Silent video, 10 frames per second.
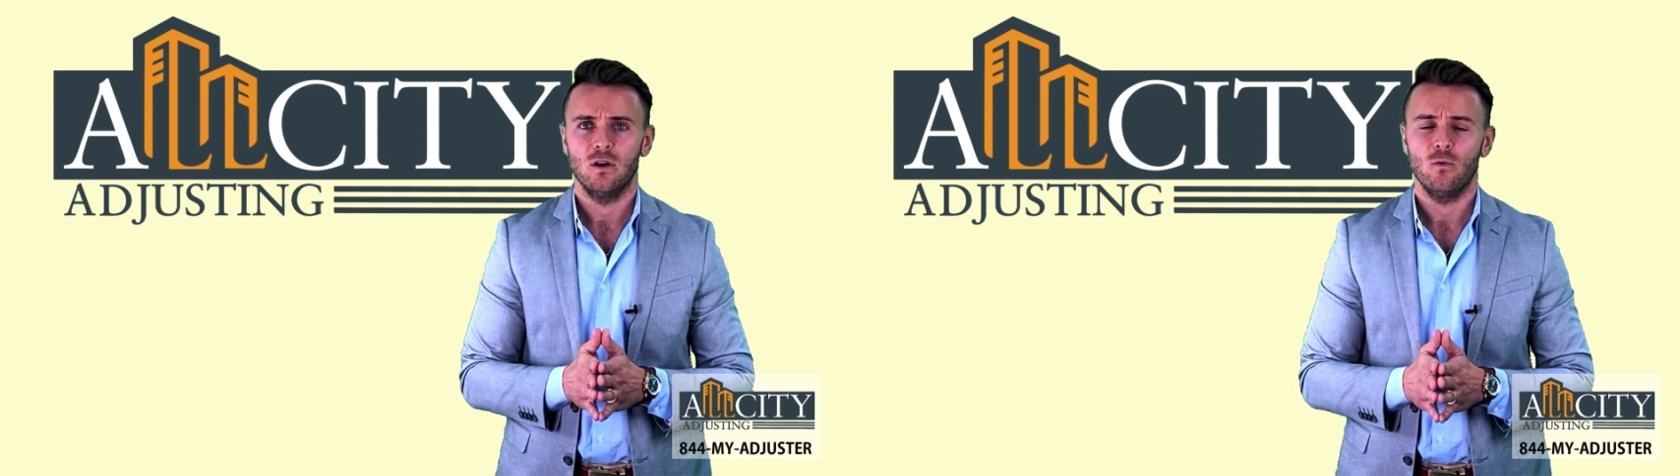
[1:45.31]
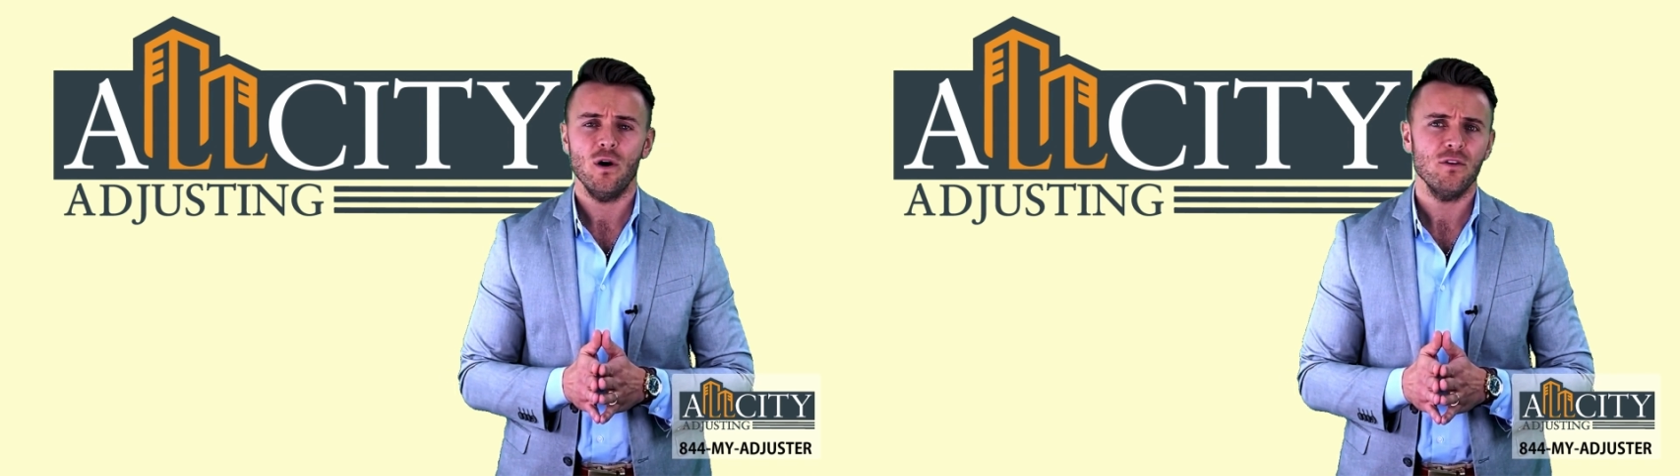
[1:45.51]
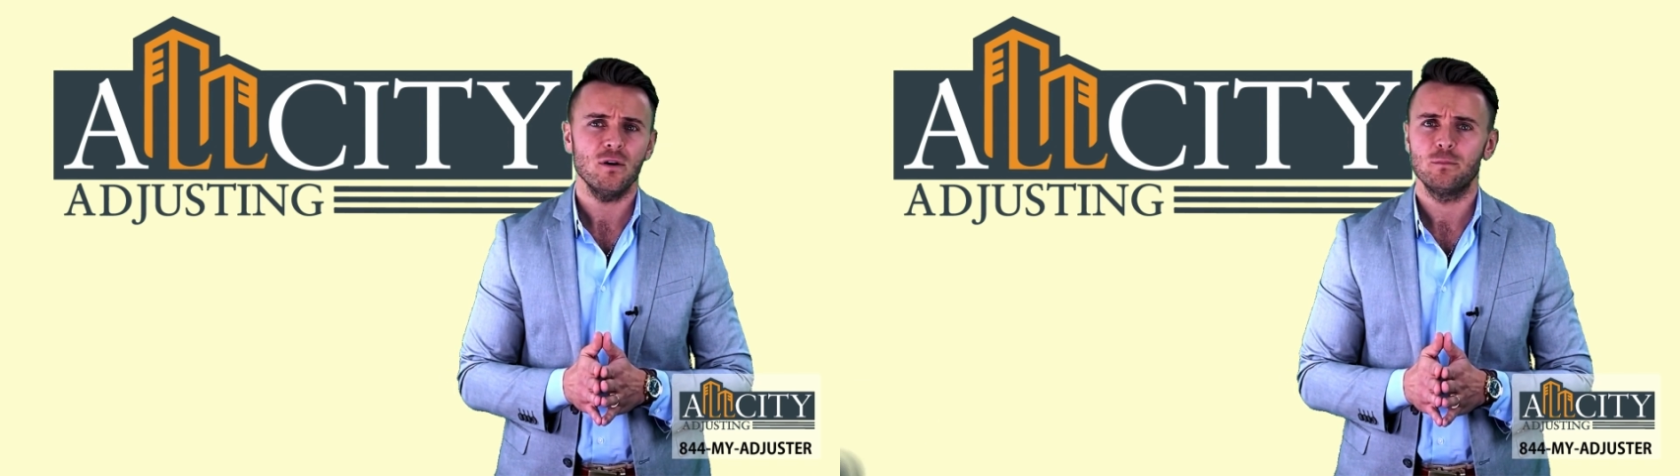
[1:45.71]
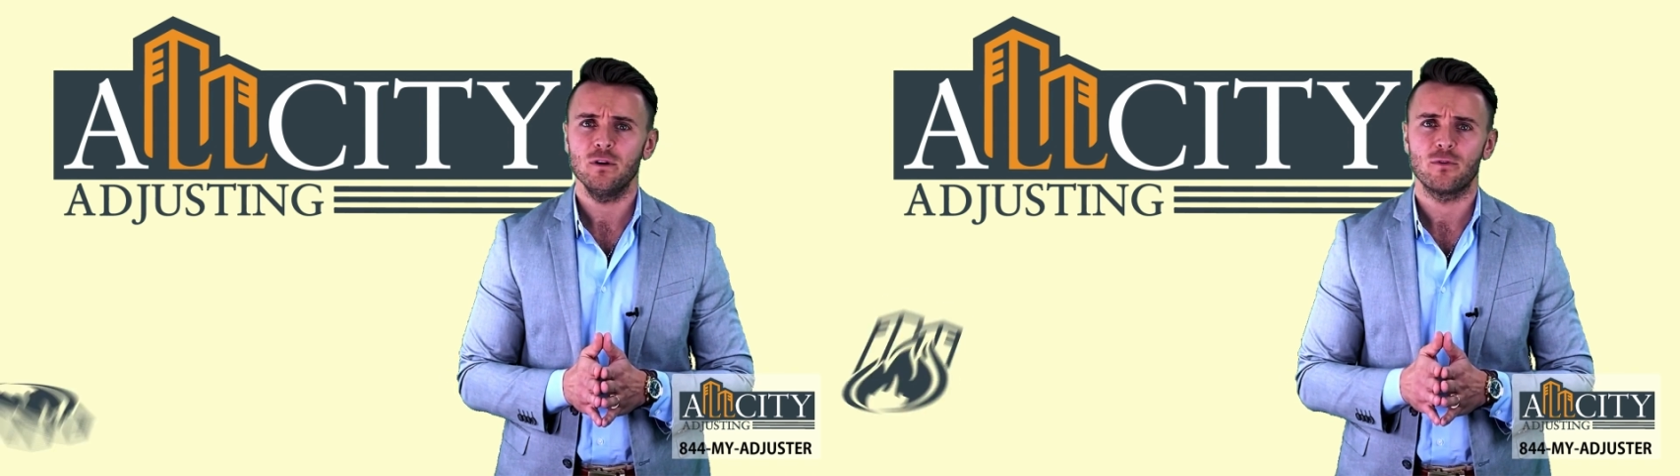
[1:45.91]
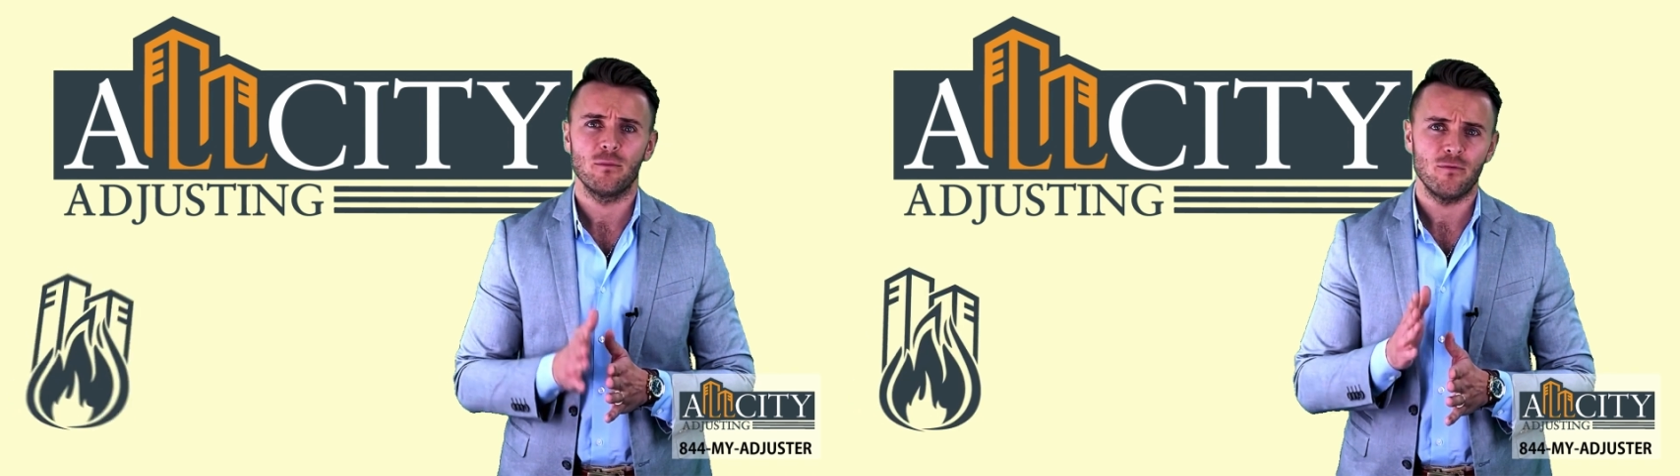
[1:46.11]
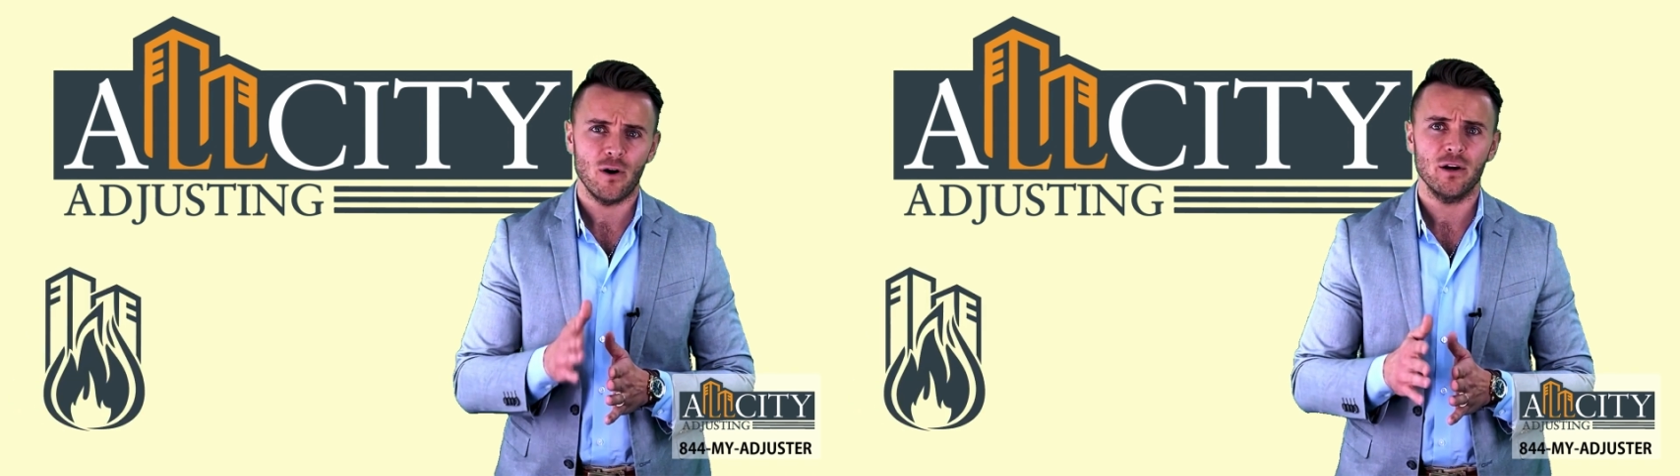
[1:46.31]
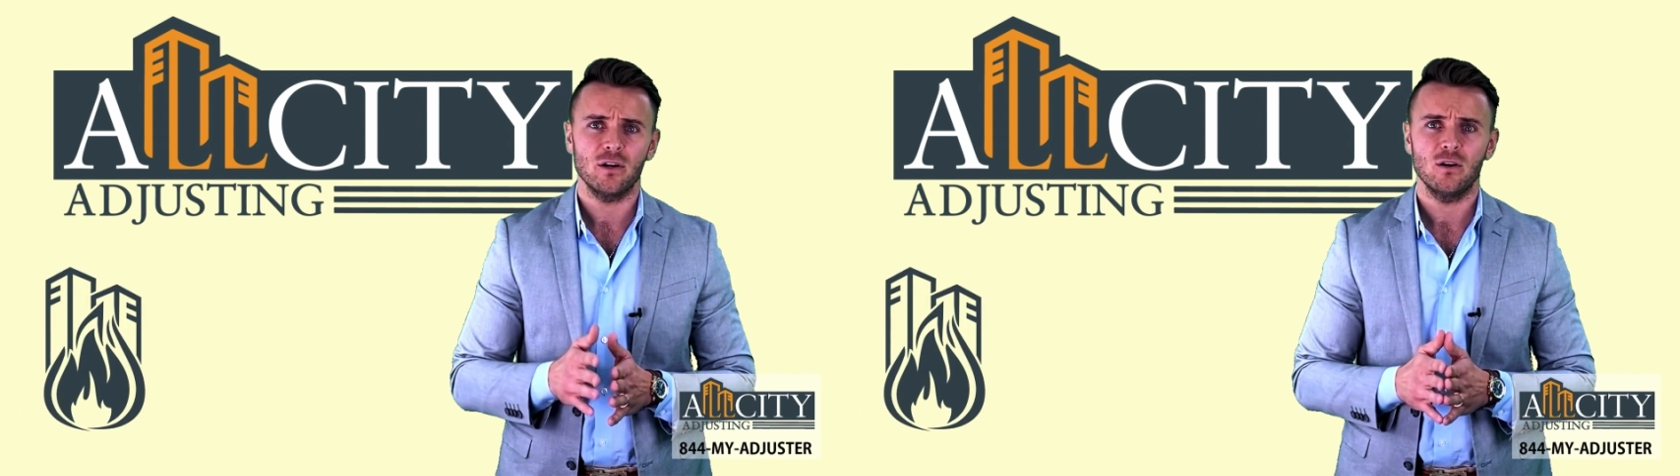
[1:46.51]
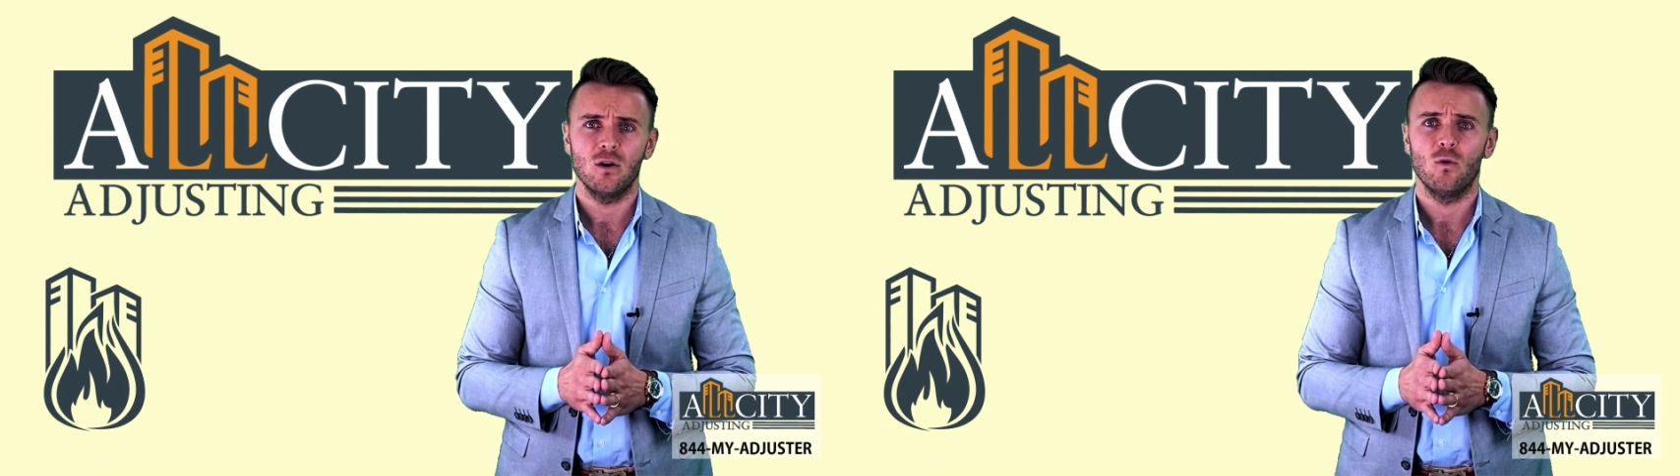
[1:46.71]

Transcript: whether it be from fire,